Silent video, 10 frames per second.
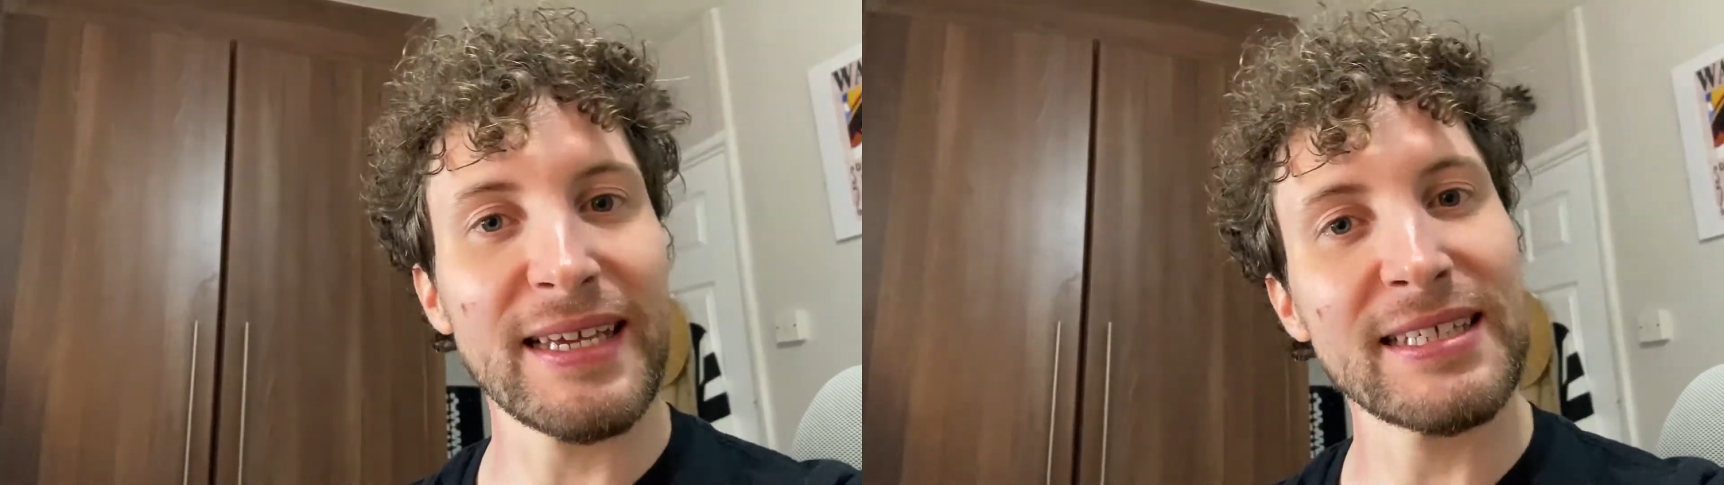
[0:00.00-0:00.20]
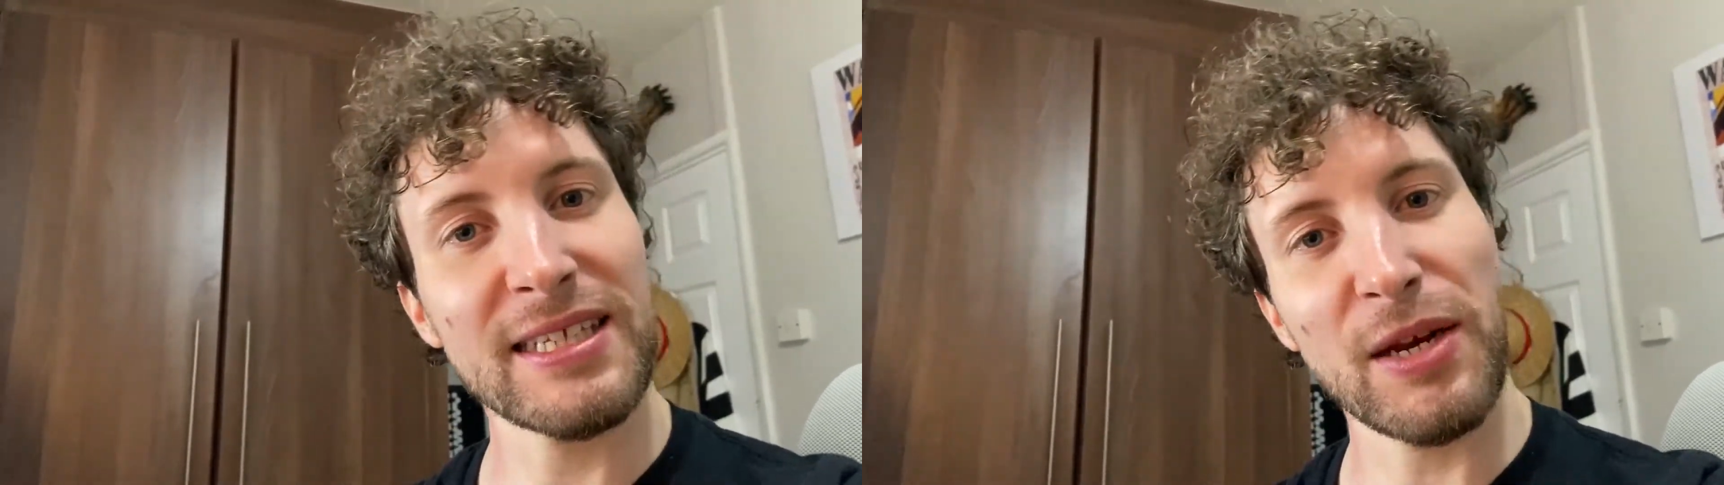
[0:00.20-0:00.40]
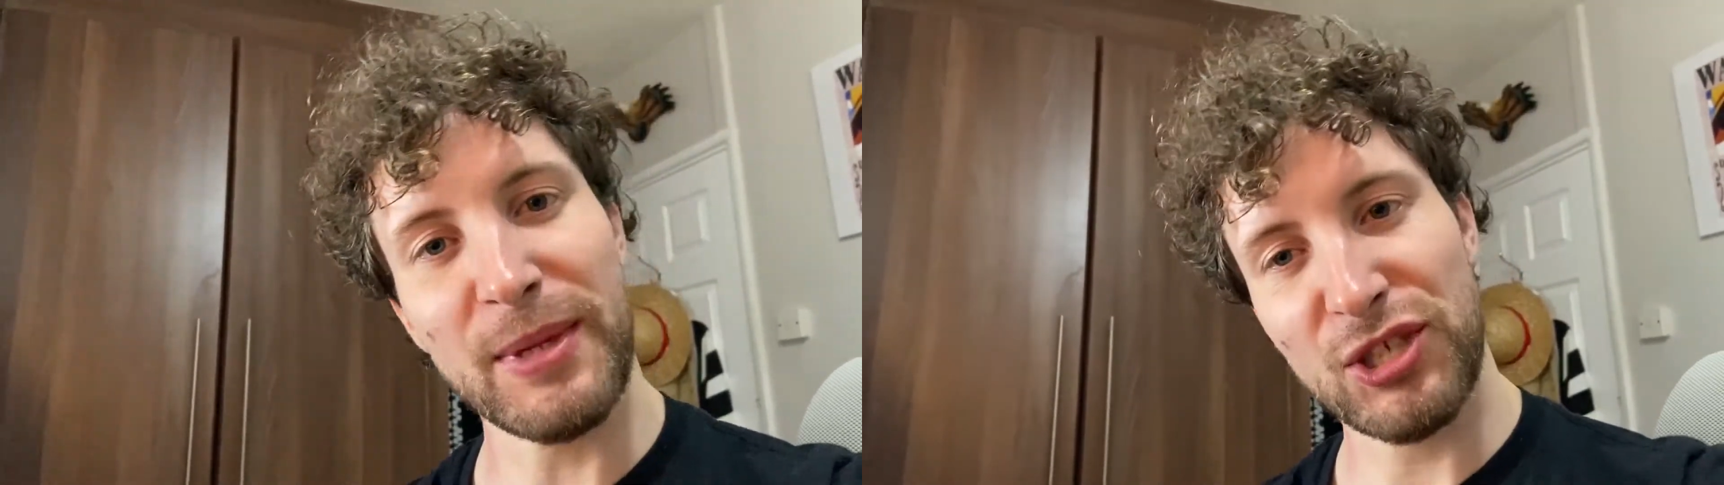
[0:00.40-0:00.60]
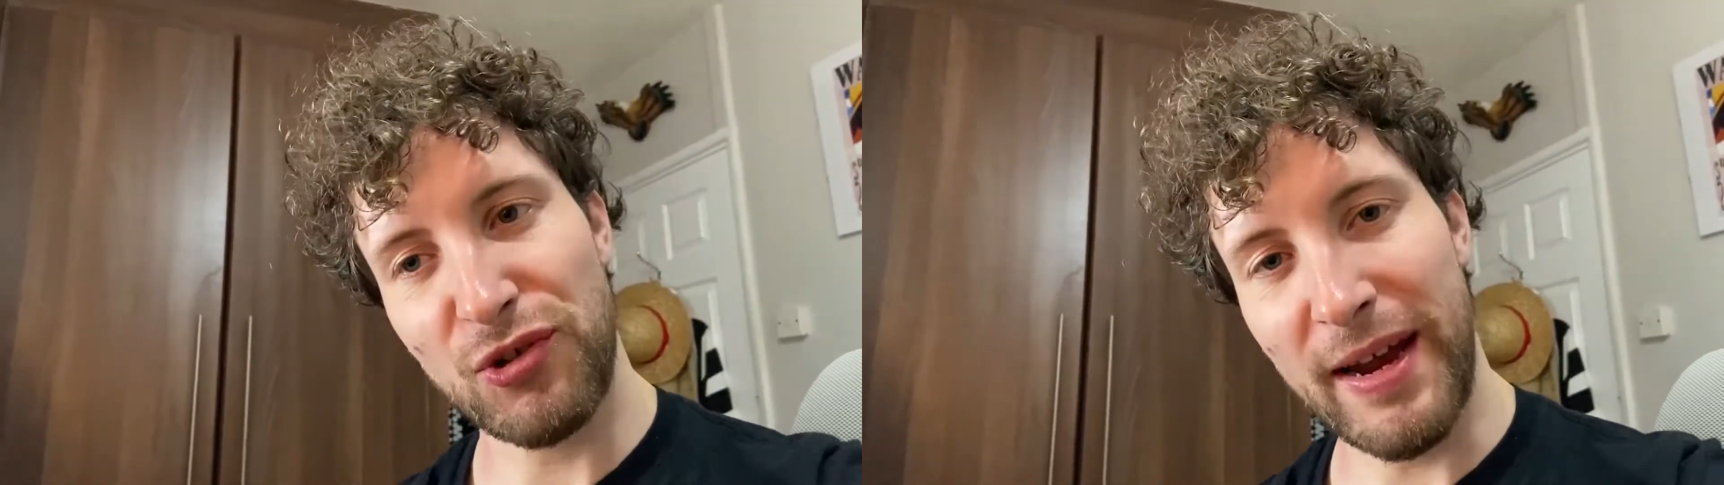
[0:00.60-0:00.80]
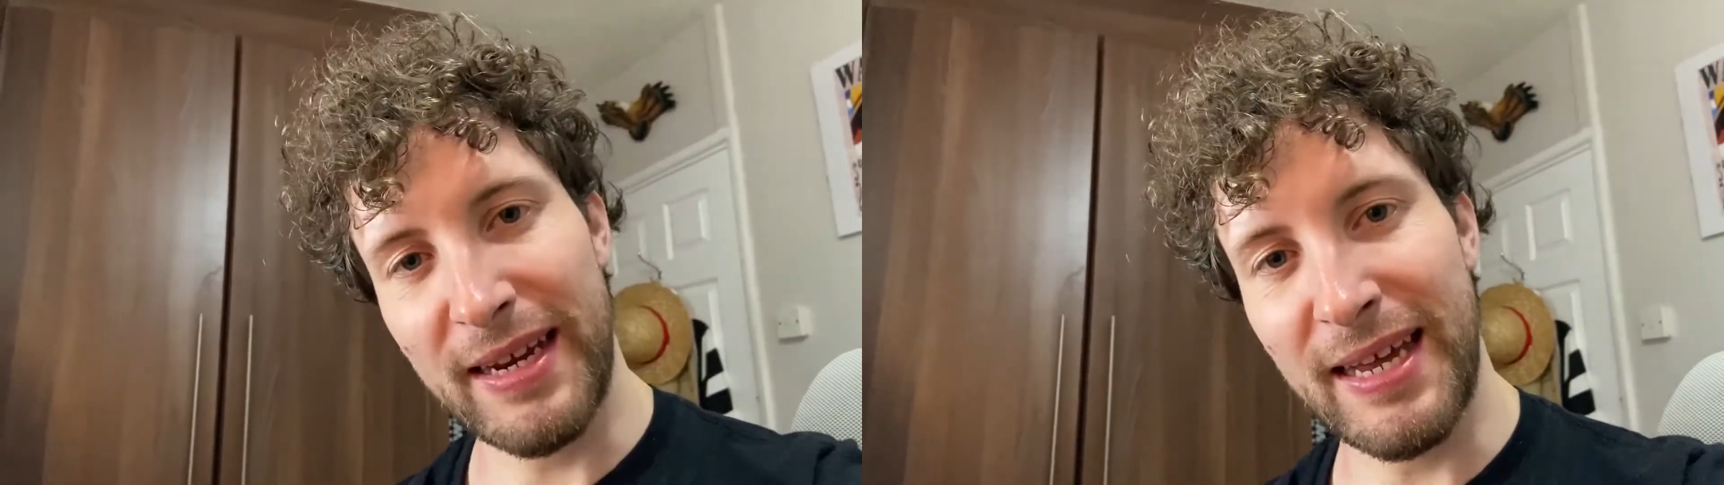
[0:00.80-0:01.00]
isn't going to be
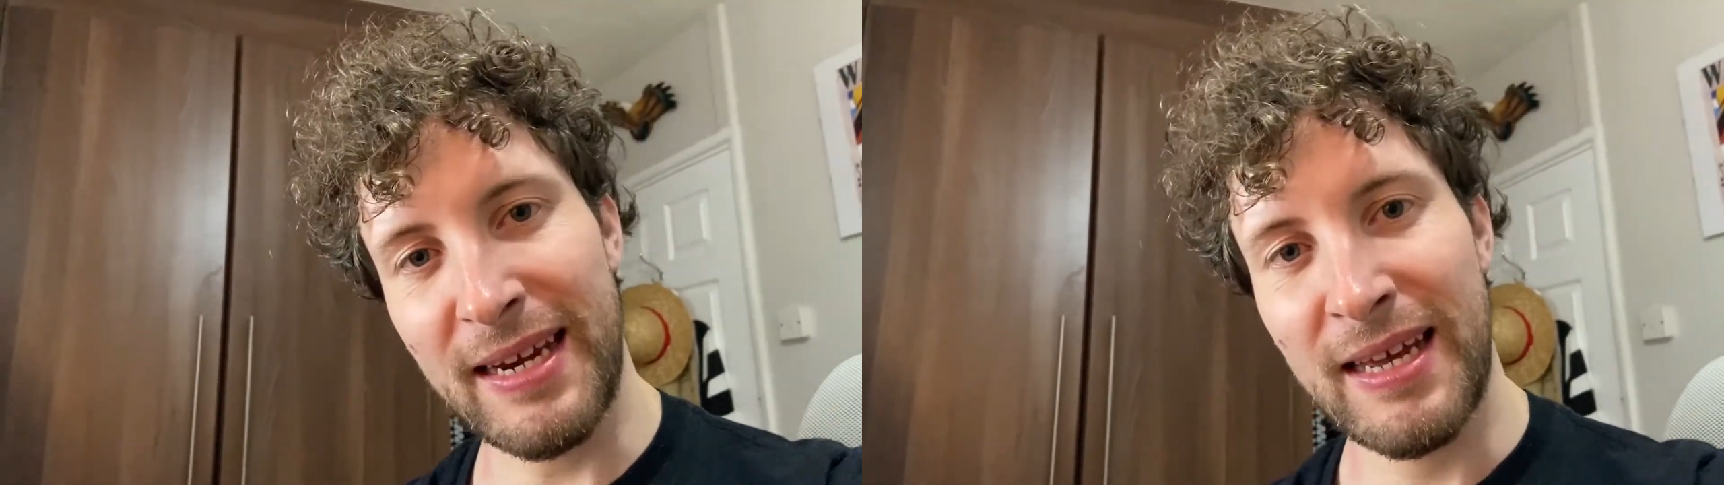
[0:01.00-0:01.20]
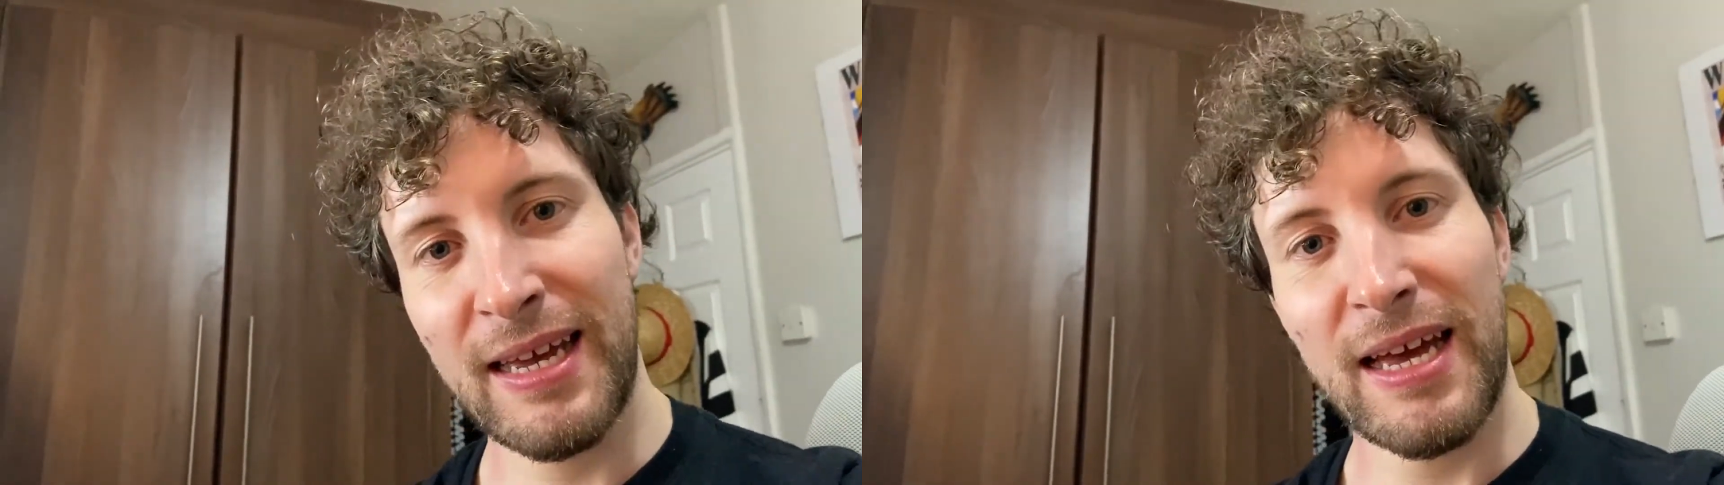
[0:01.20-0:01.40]
training